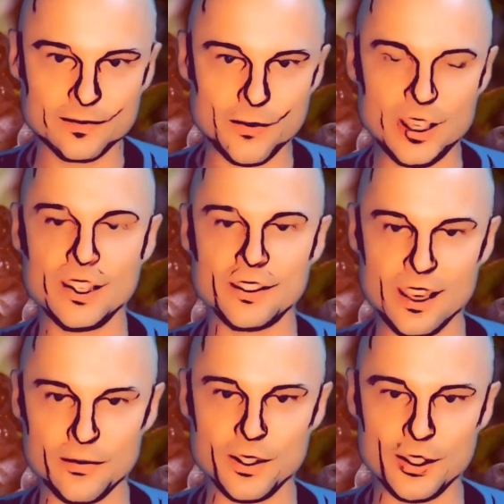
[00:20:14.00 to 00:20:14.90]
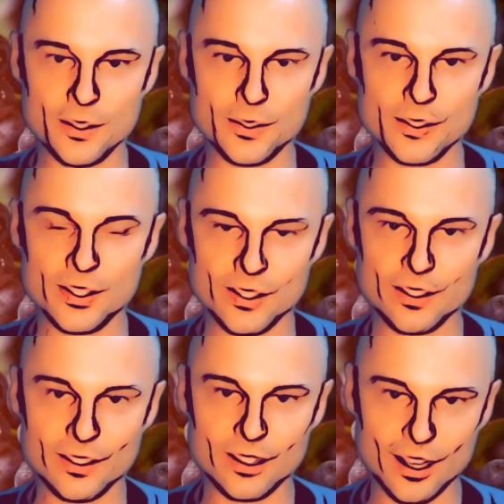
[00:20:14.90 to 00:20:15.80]
because they have reduced
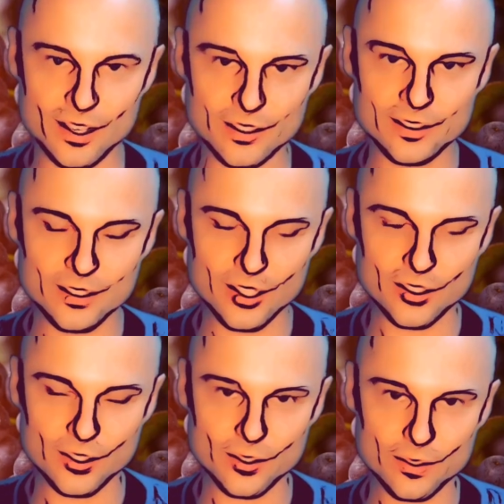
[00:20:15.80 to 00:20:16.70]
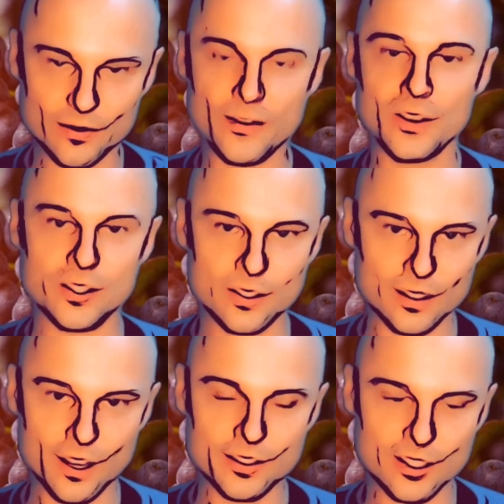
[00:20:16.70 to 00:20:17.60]
lung tissue, functional
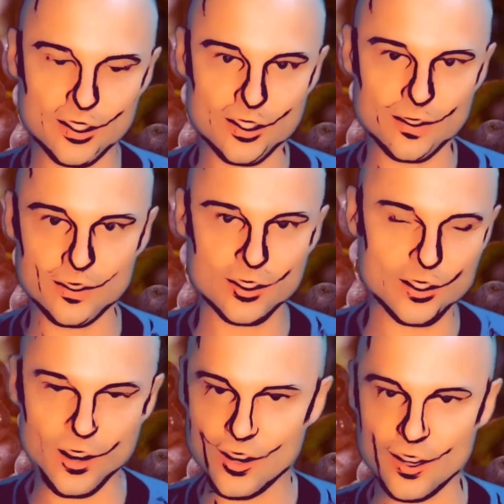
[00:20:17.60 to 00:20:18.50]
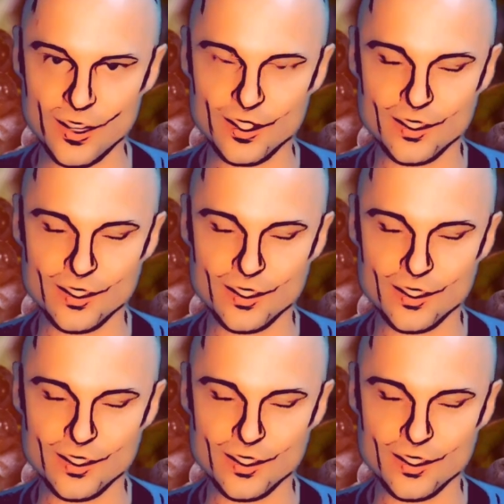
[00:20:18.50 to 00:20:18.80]
lung tissue. It's scarred.